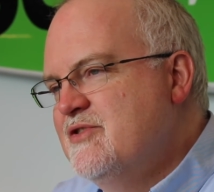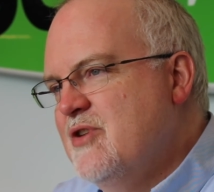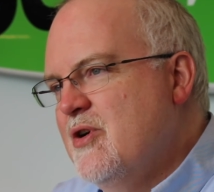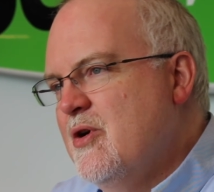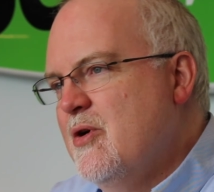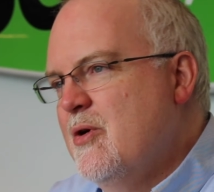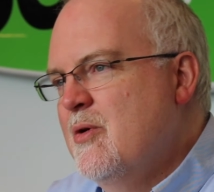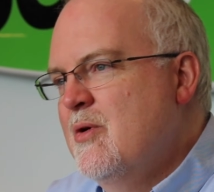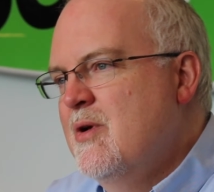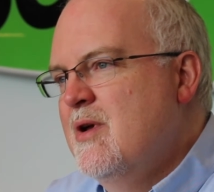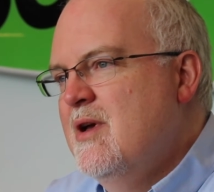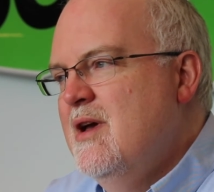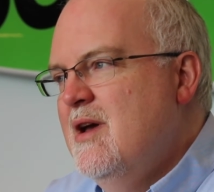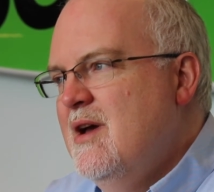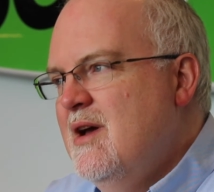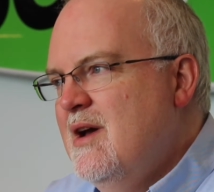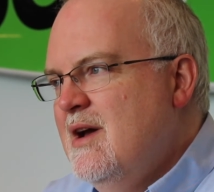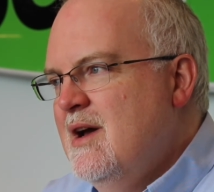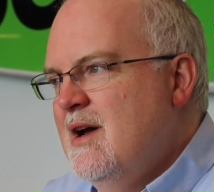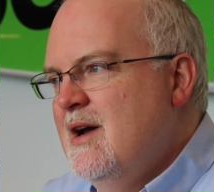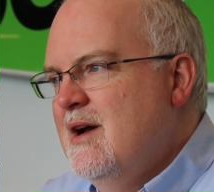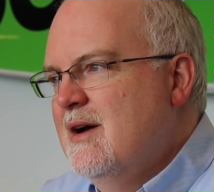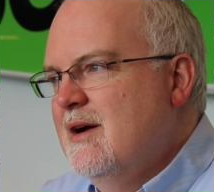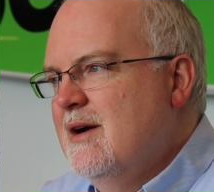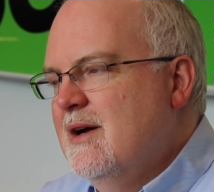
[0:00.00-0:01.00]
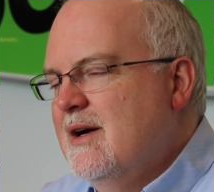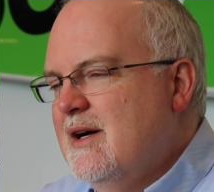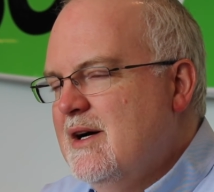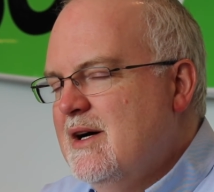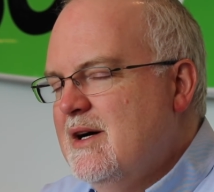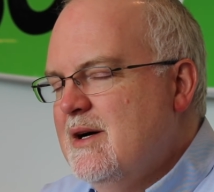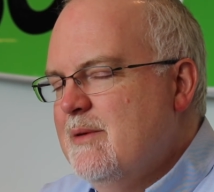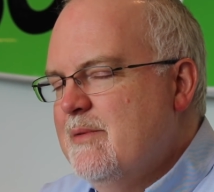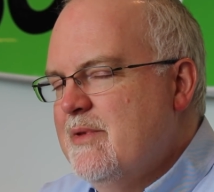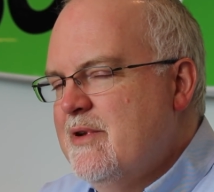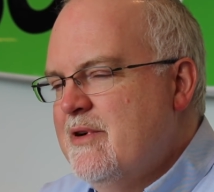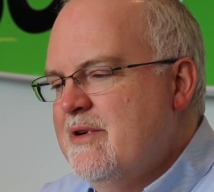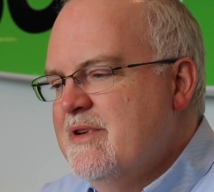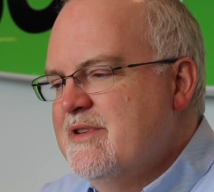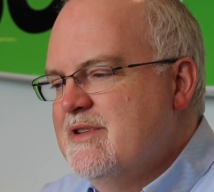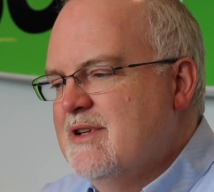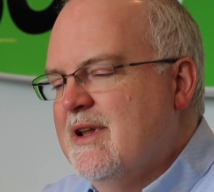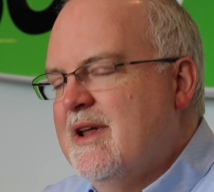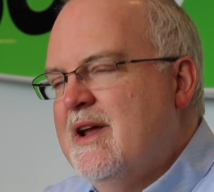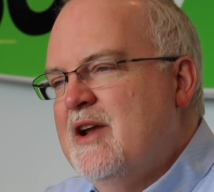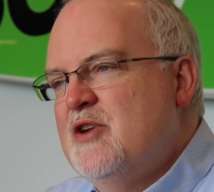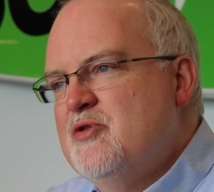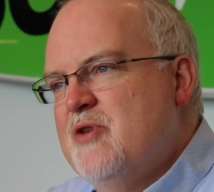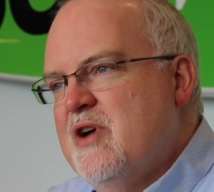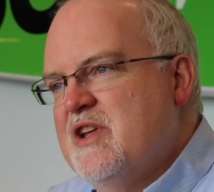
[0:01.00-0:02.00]
So there is a
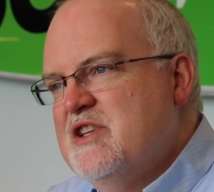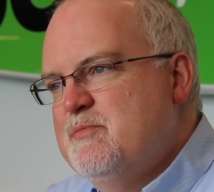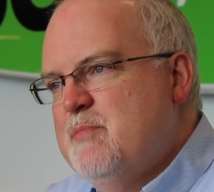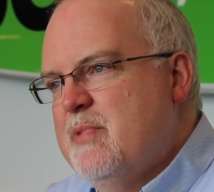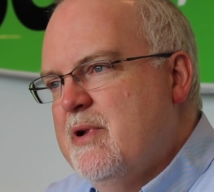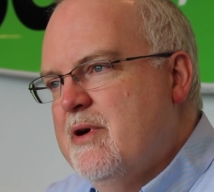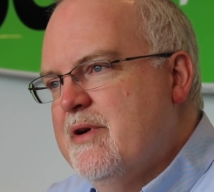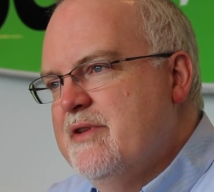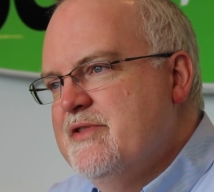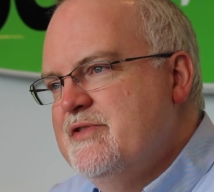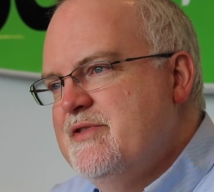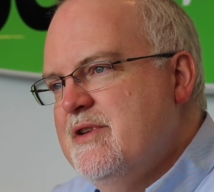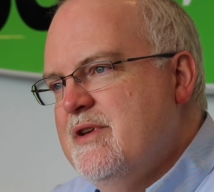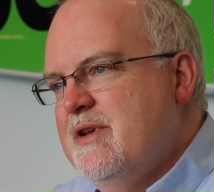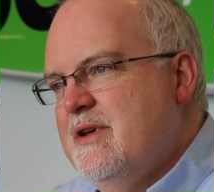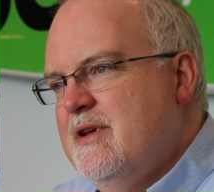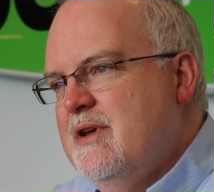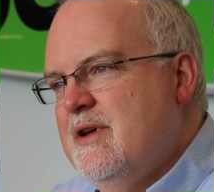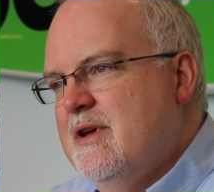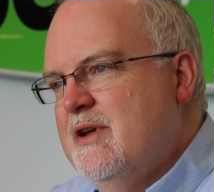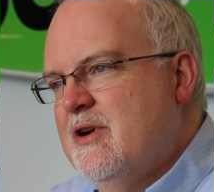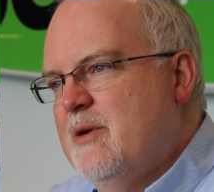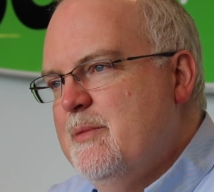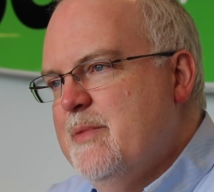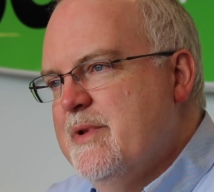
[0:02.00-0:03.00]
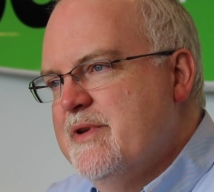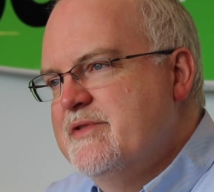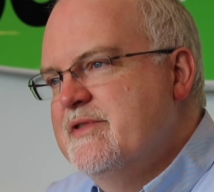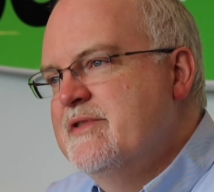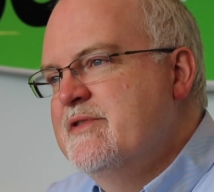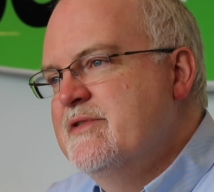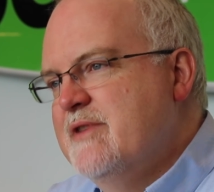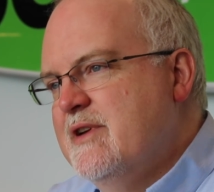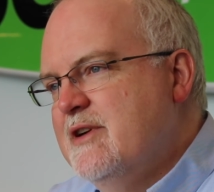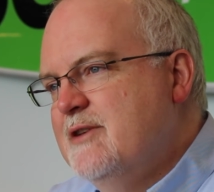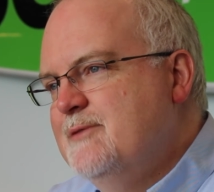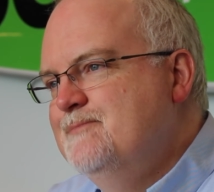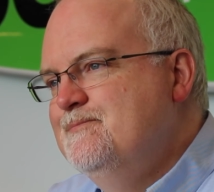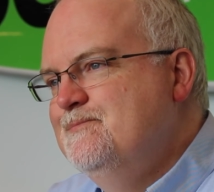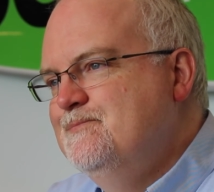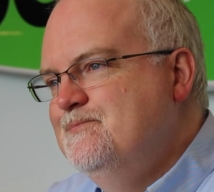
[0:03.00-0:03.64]
lot of transparency in our business now.